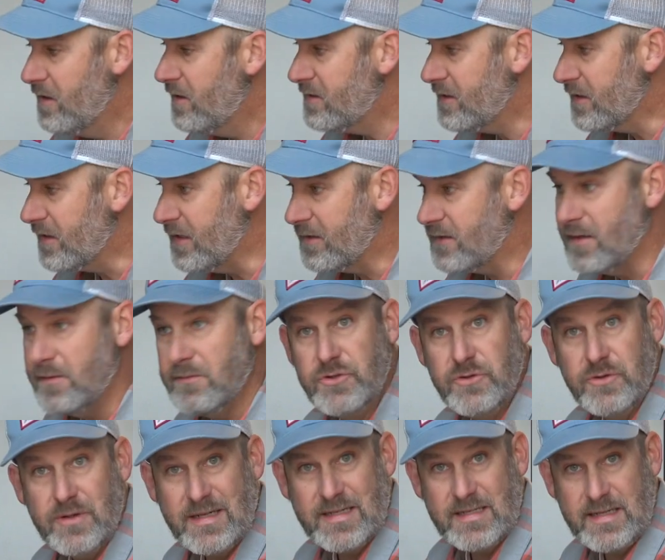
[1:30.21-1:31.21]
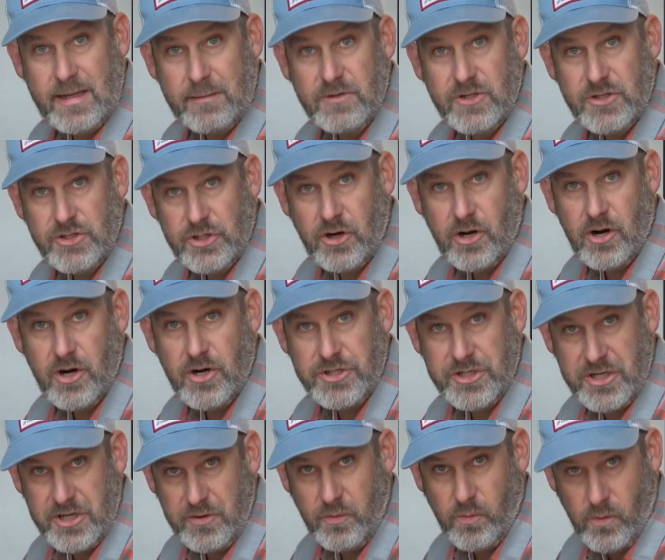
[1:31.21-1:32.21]
to get them to accept a charge
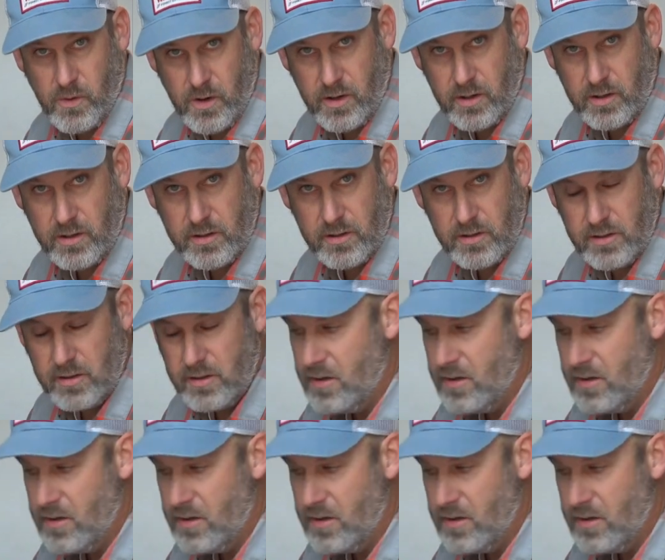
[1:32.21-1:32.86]
and work.